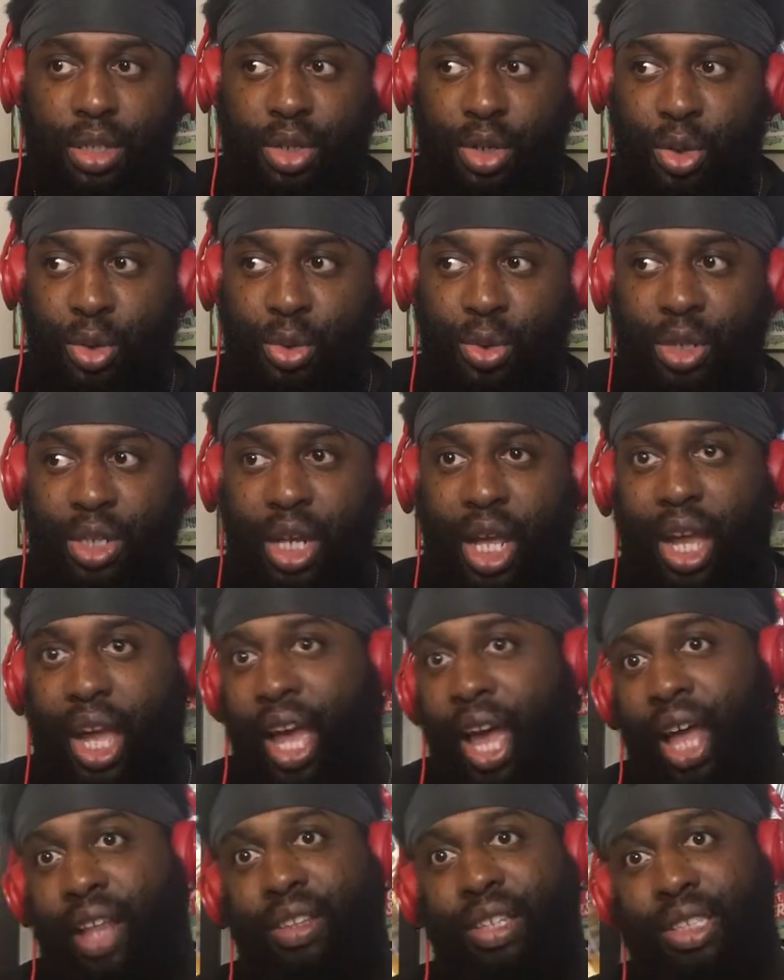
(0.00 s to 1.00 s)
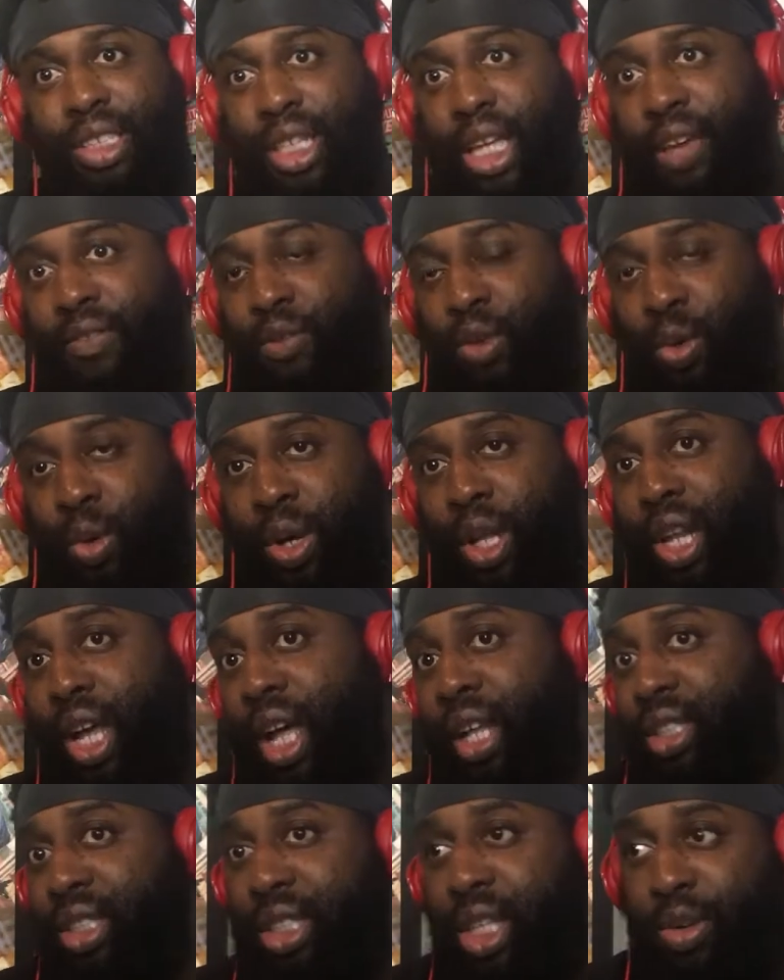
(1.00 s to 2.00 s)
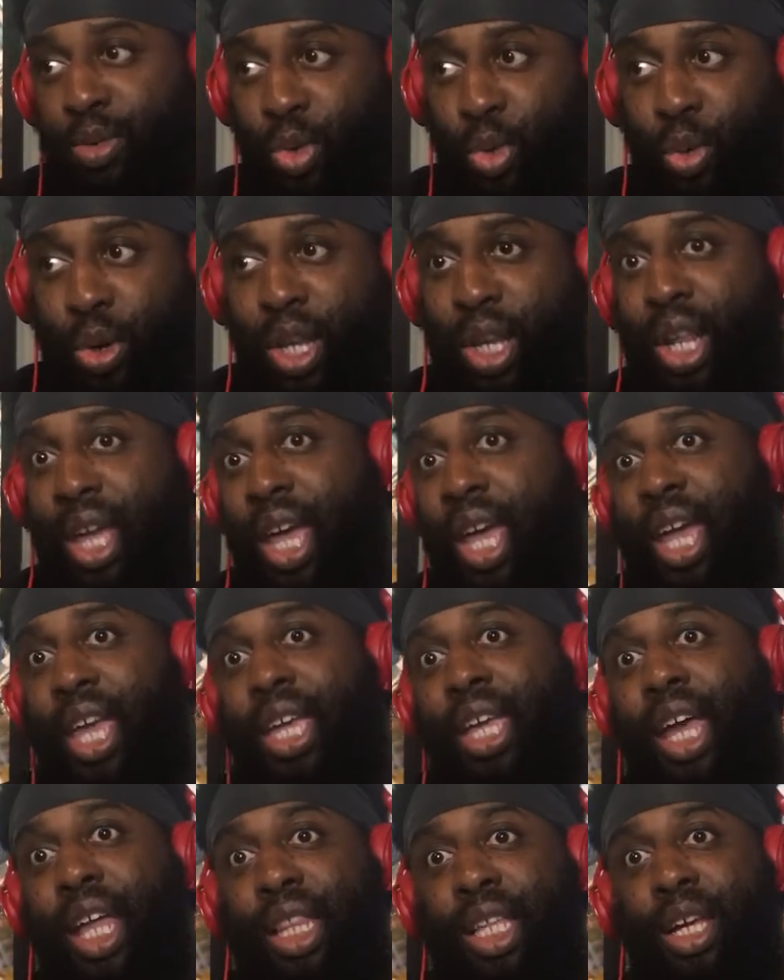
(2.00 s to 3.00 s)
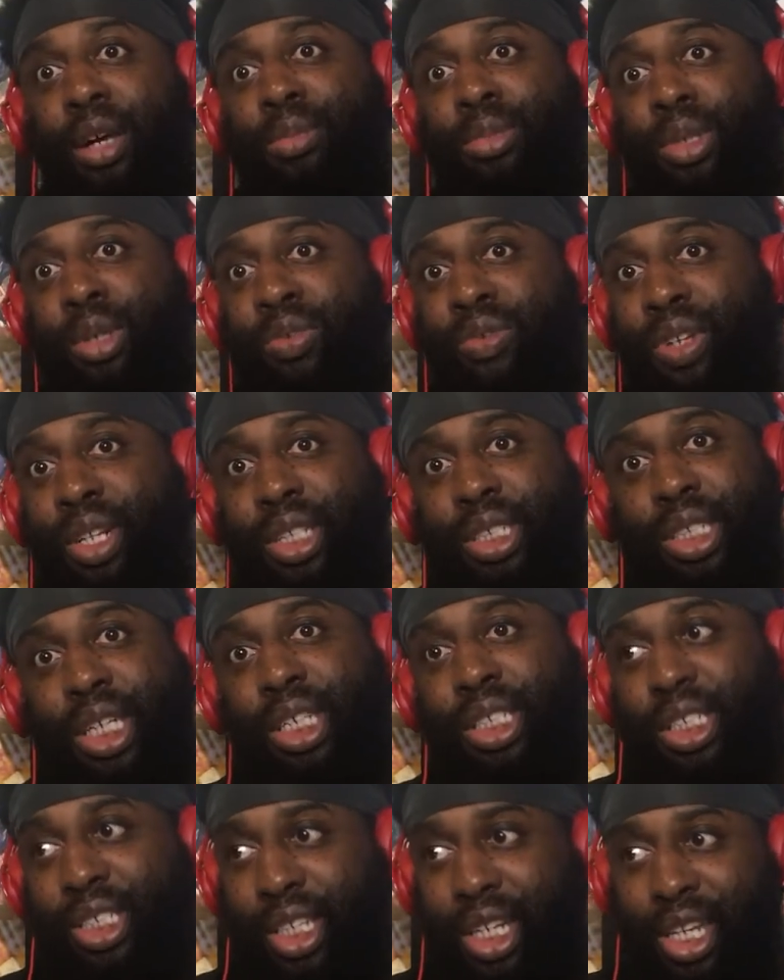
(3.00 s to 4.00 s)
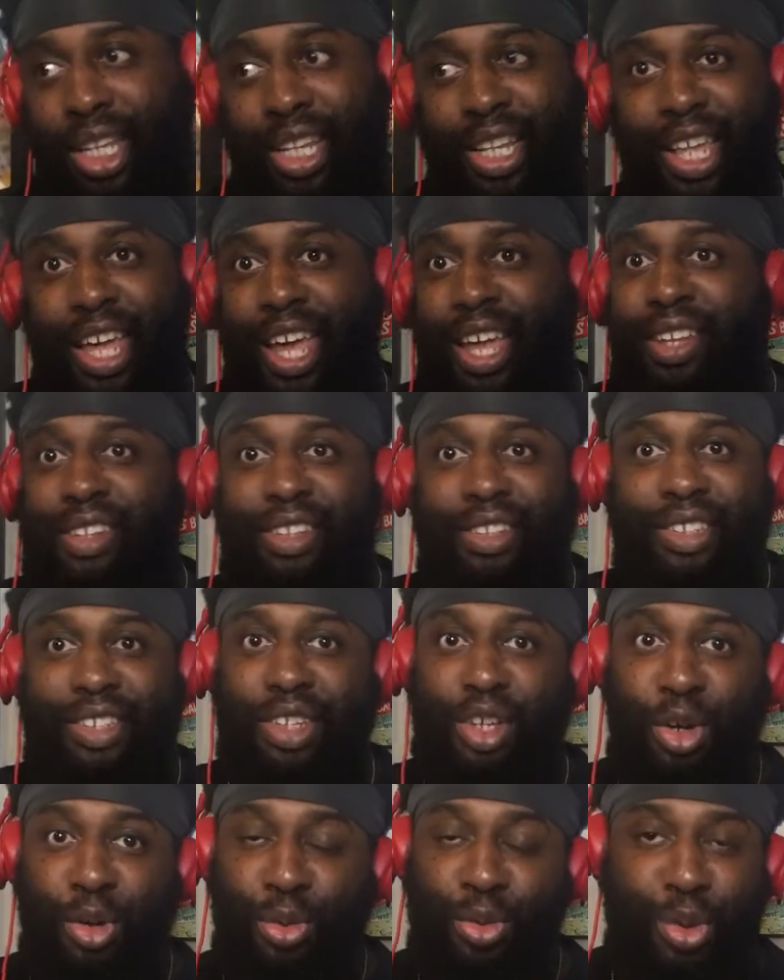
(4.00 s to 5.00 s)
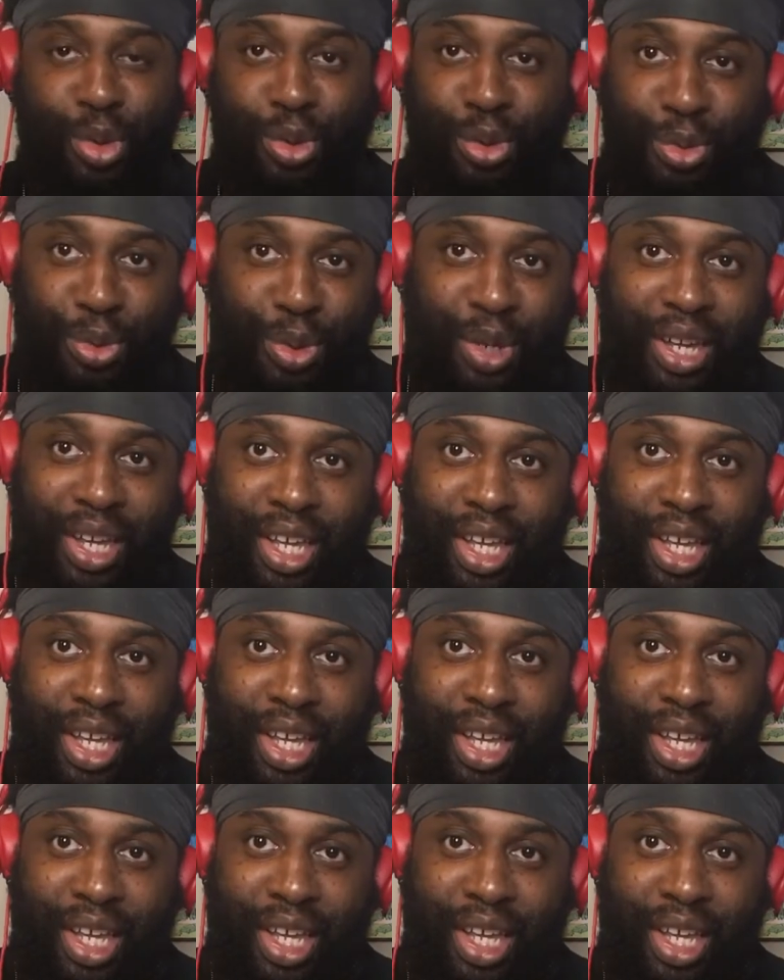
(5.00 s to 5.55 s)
do. He's like, I have to save Quinn. He had to come to the realization that, oh, dude,